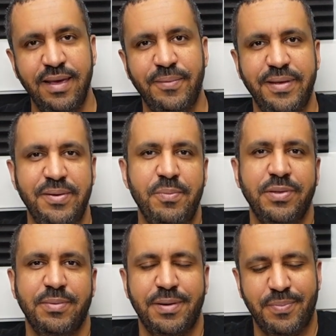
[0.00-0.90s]
well, you don't
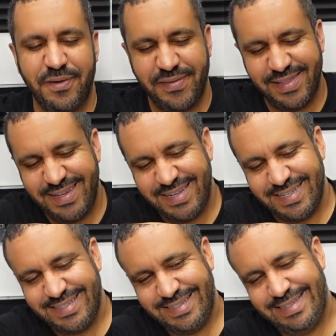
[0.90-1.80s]
put them on perfectly and
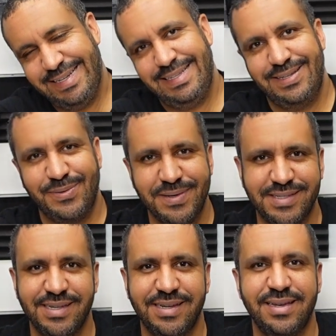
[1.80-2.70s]
it's slightly
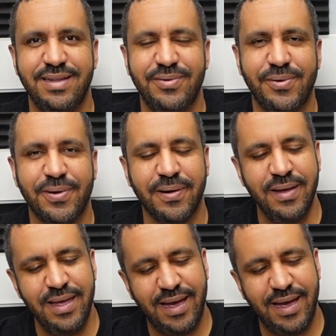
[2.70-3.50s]
twisted, or,